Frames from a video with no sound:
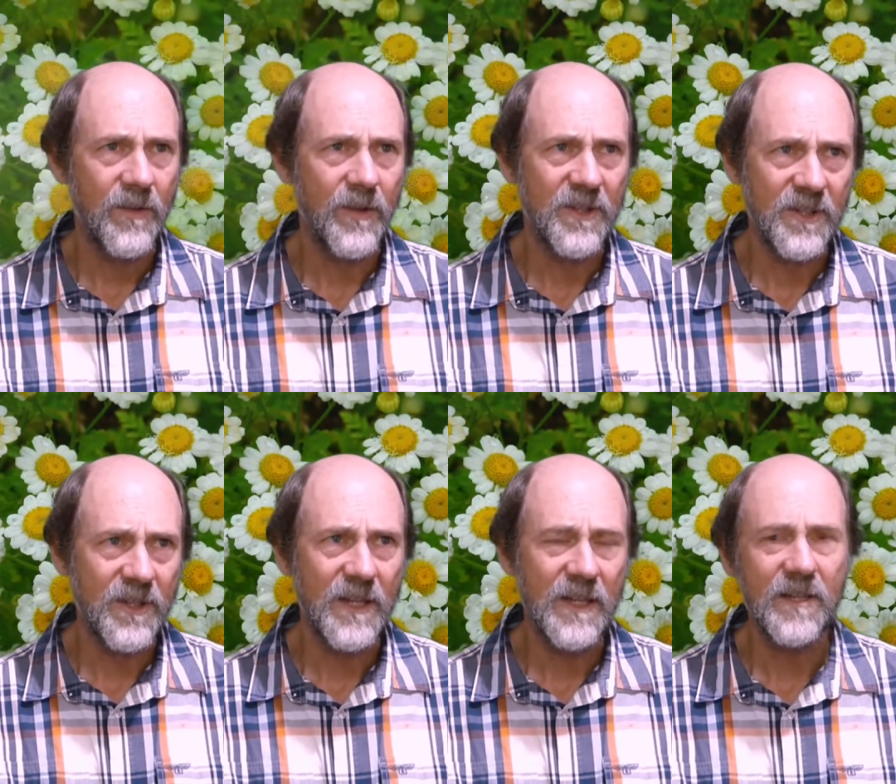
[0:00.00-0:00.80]
The
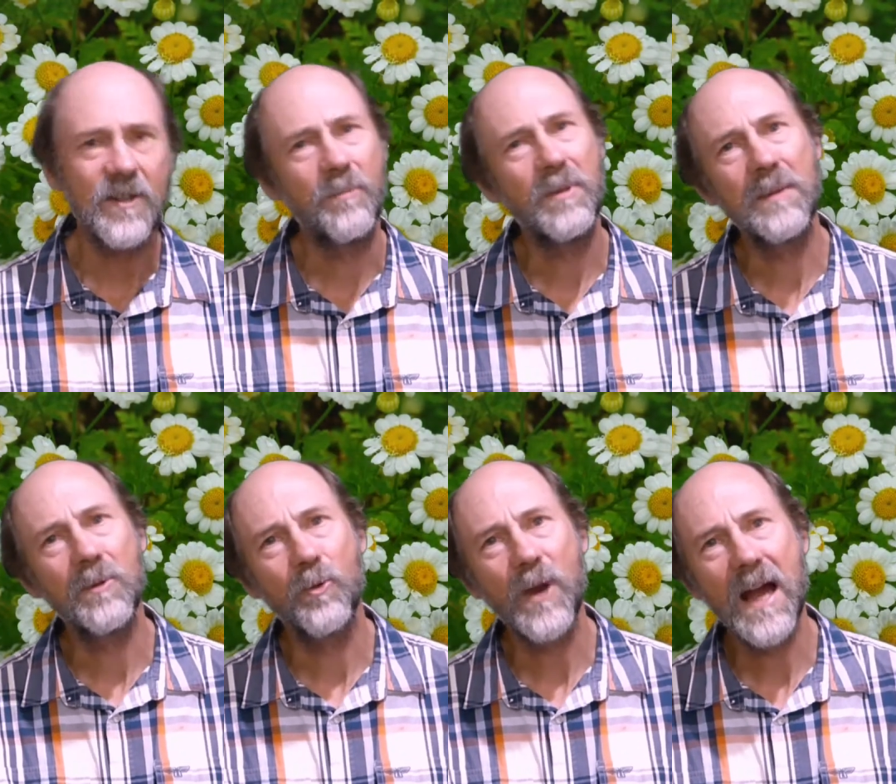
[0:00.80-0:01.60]
Dean and the
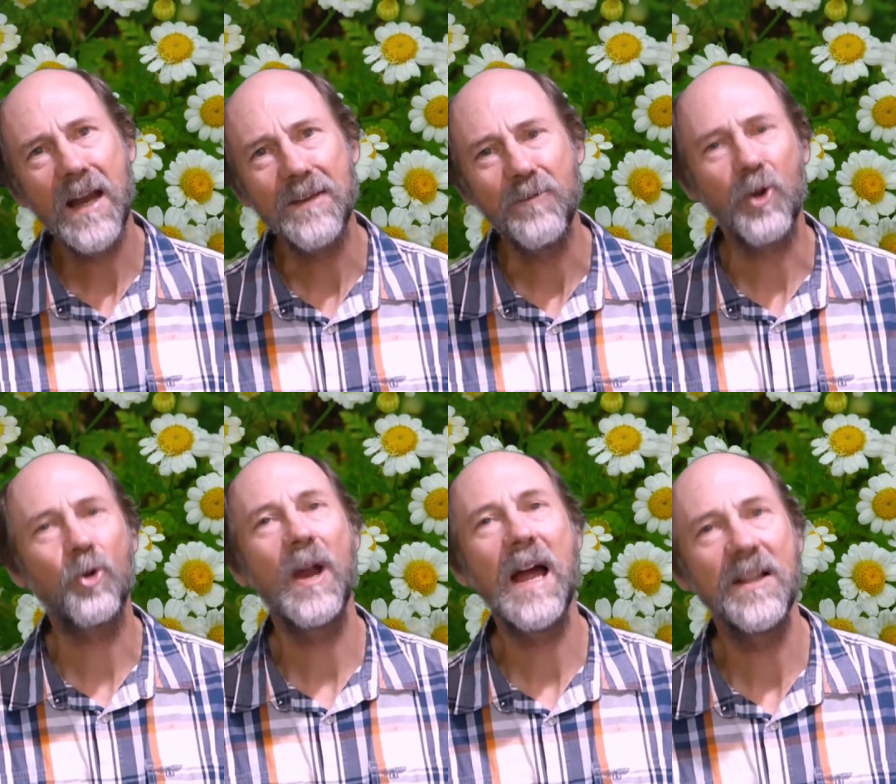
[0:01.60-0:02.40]
people around him, the
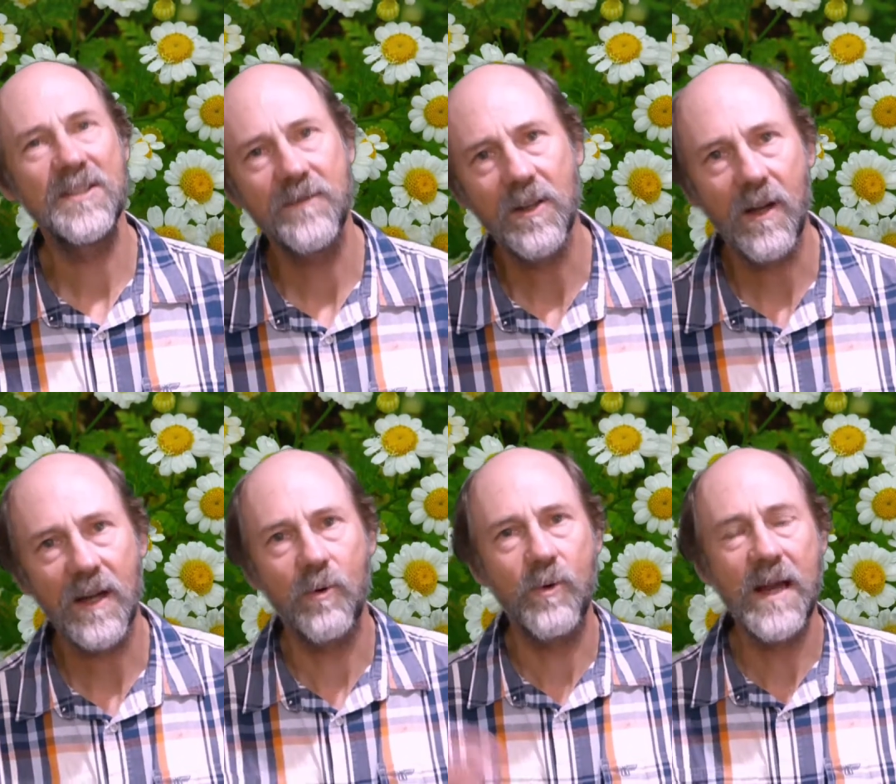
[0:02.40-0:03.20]
crowds, if you
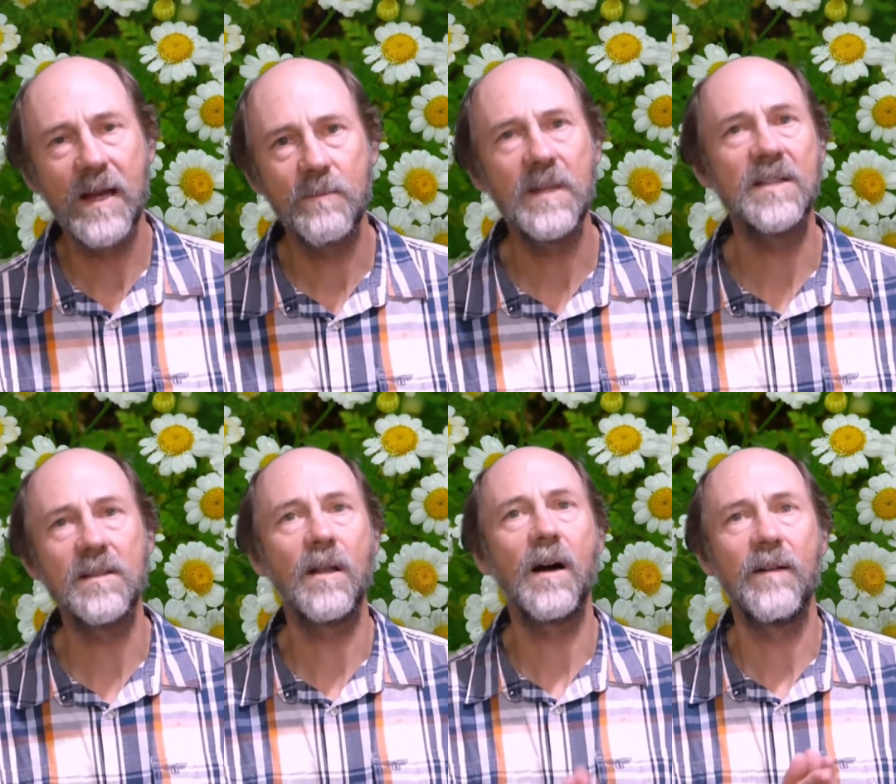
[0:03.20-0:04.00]
like, around him in
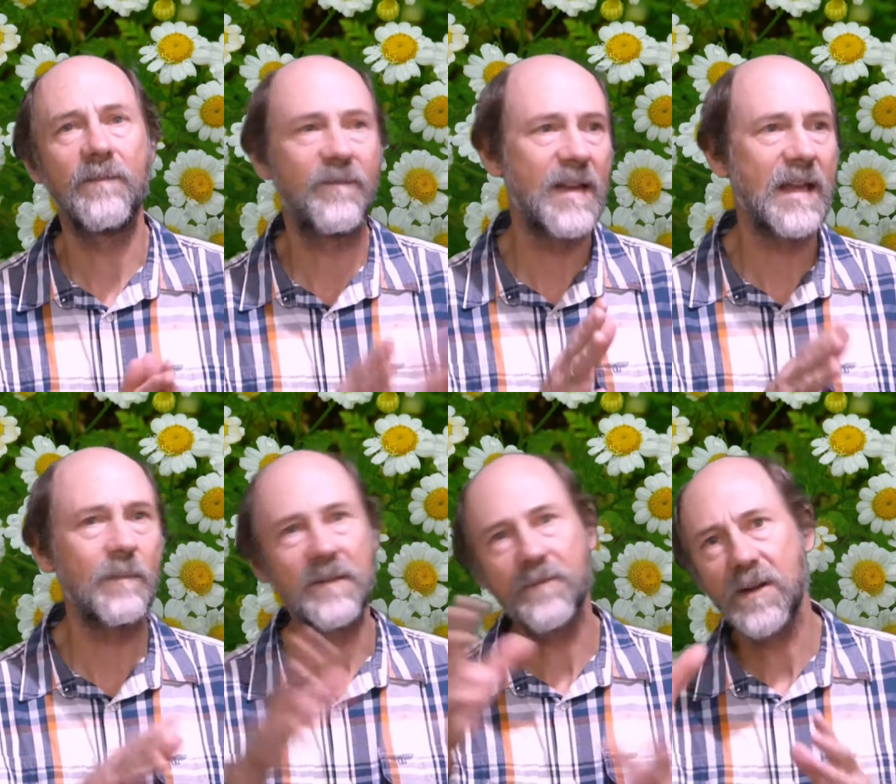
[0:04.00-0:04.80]
his life,
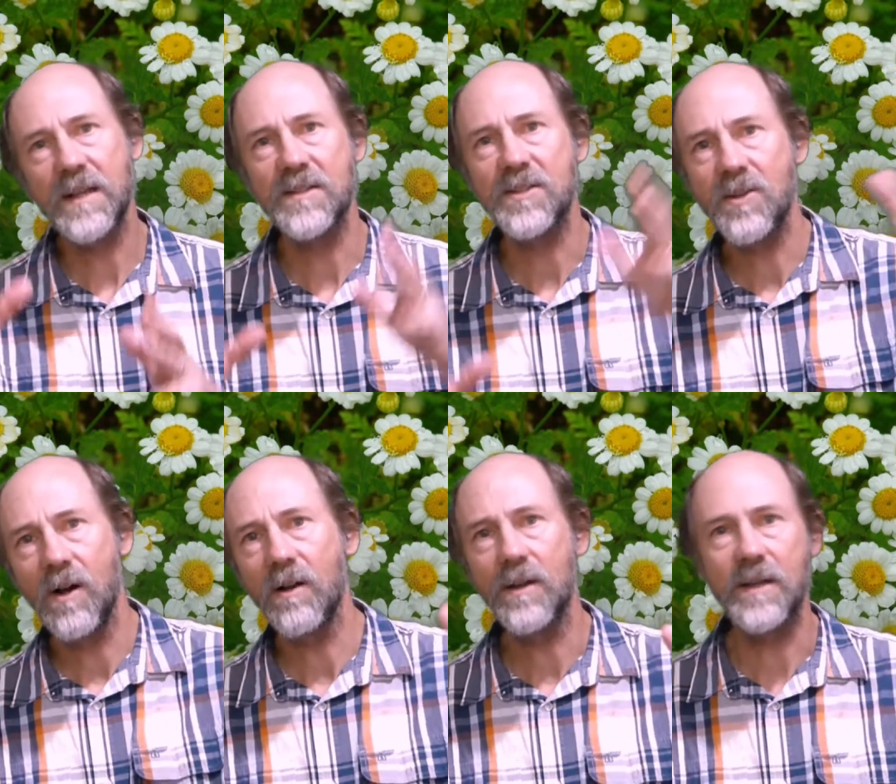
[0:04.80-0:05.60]
family, friends,
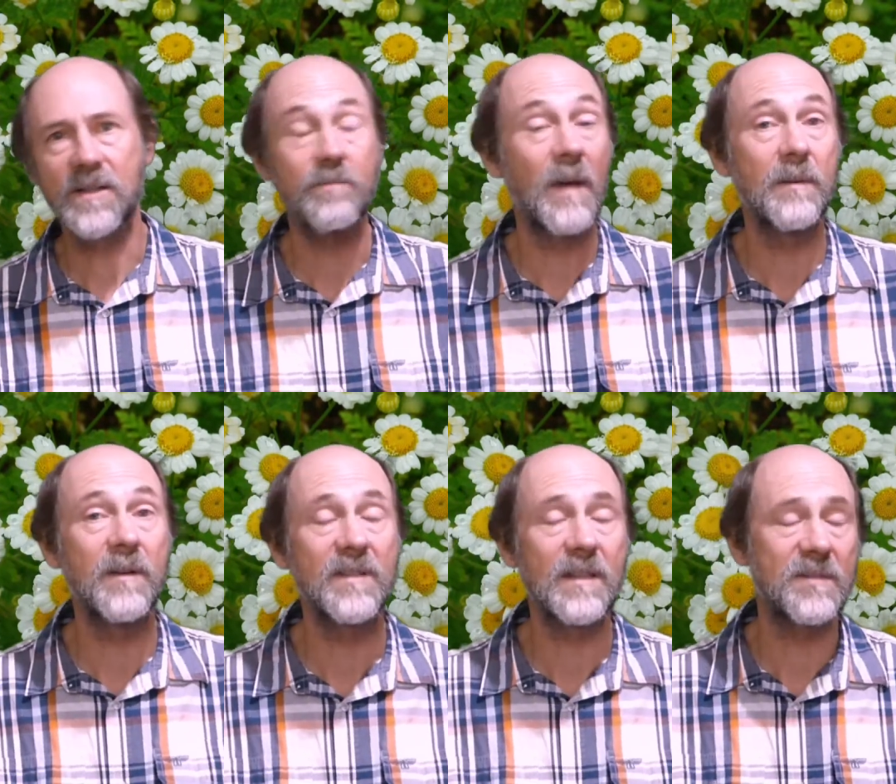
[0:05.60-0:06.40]
colleagues, maybe
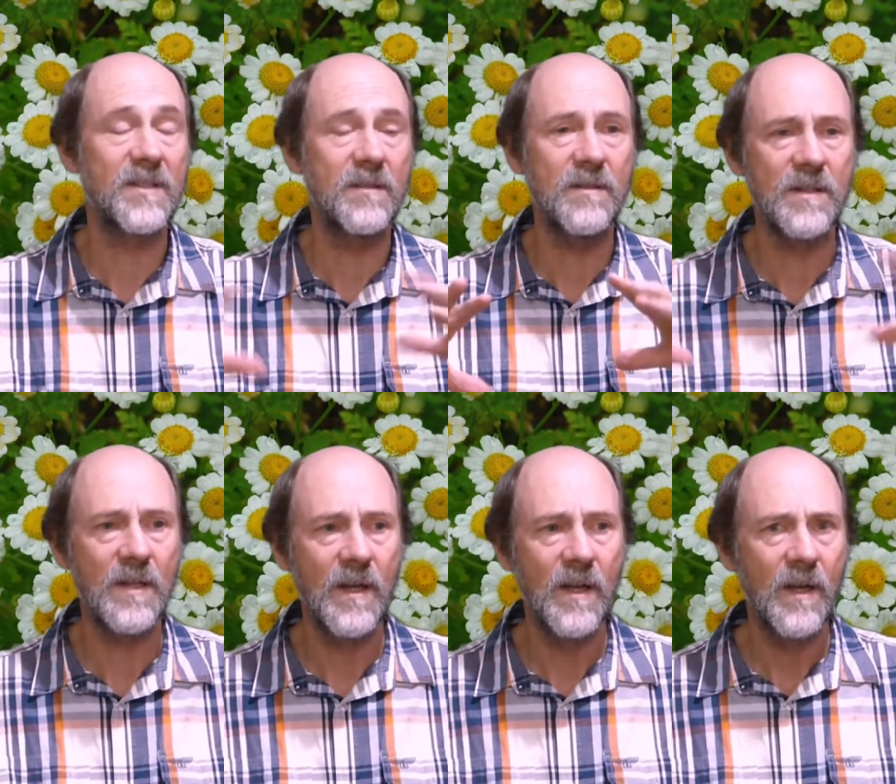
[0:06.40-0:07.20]
even some students,
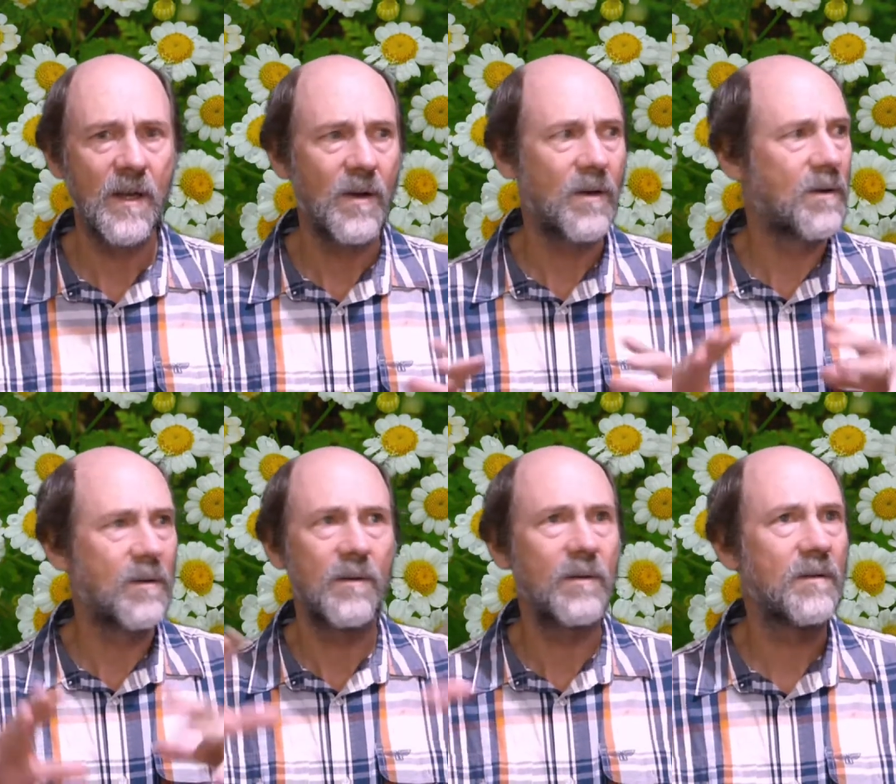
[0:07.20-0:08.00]

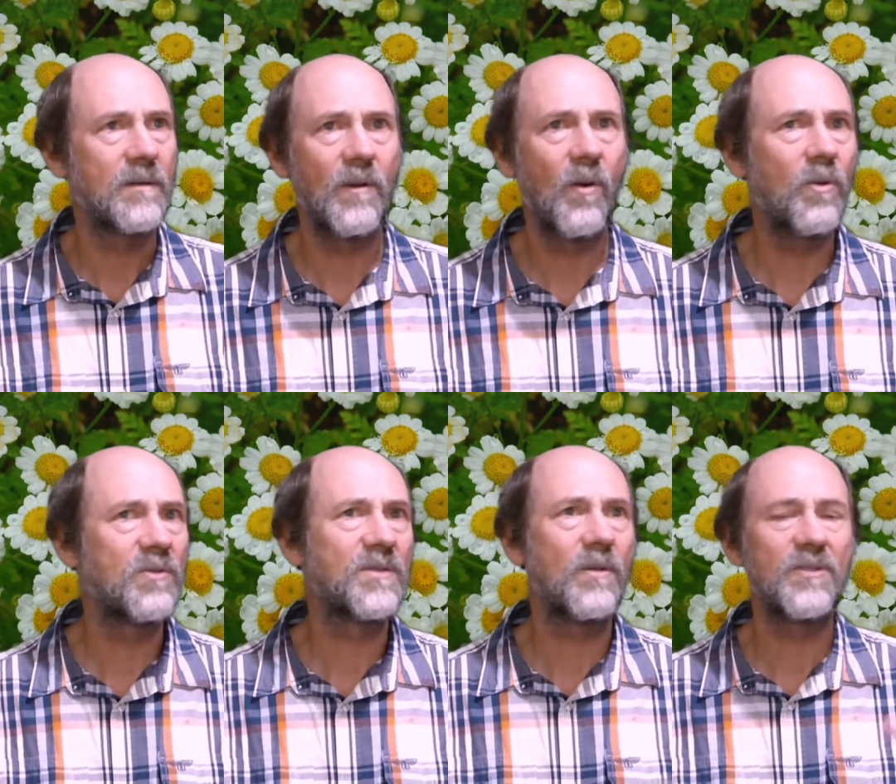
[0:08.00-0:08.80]

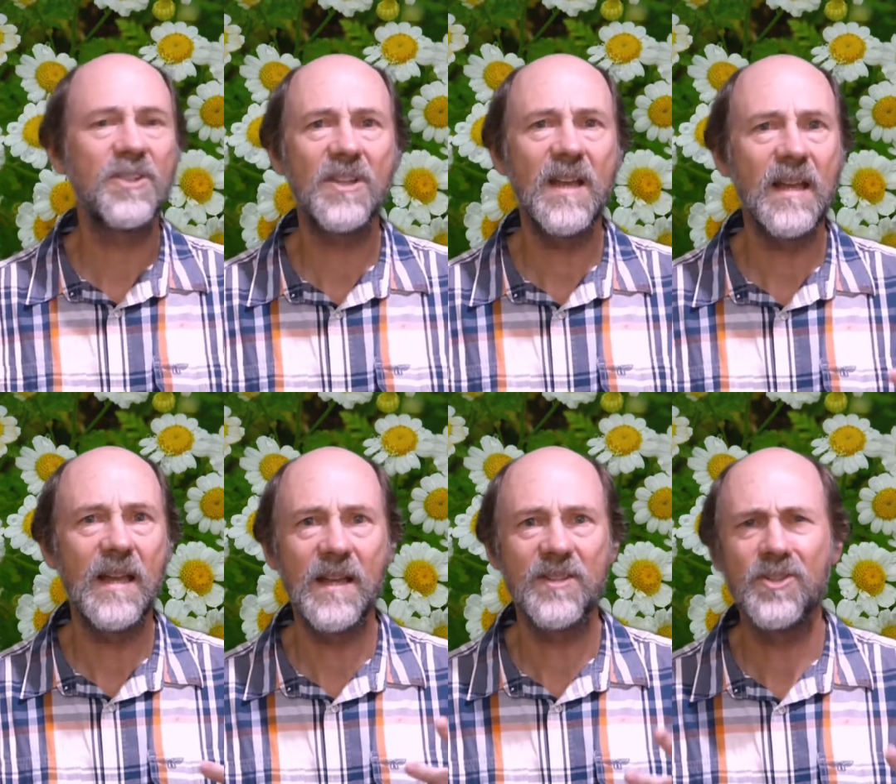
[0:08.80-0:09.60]
all shared
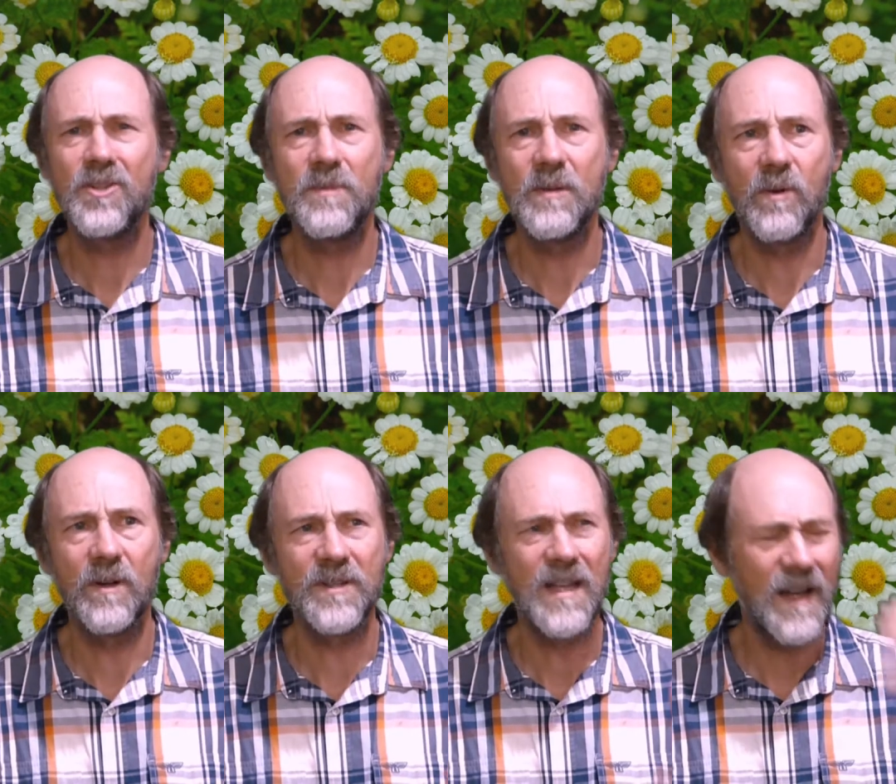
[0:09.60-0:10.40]
how stupid he
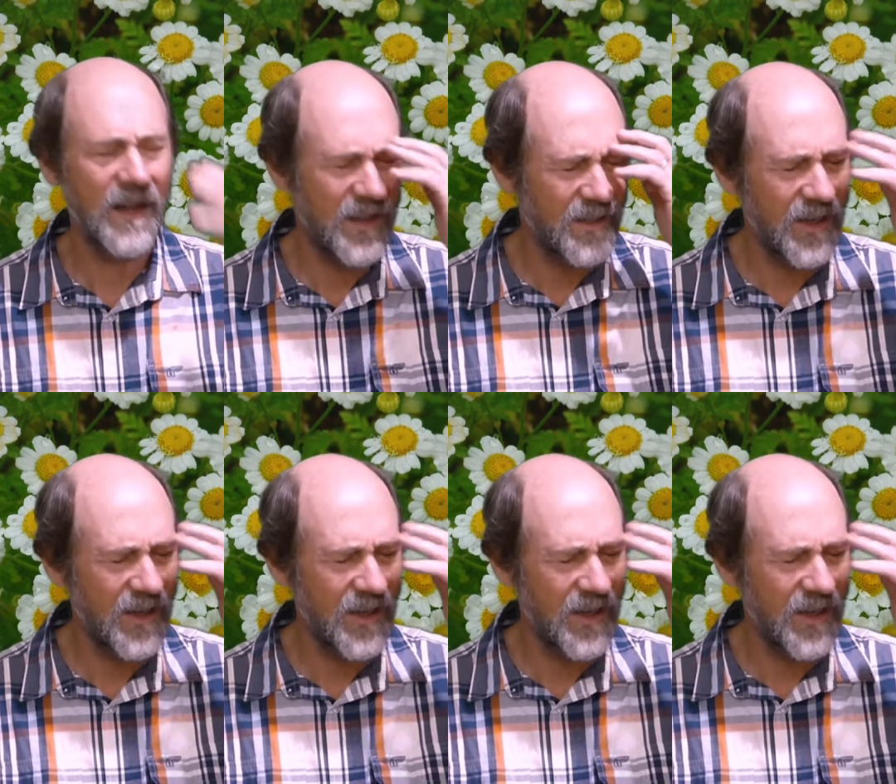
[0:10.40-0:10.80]
was, how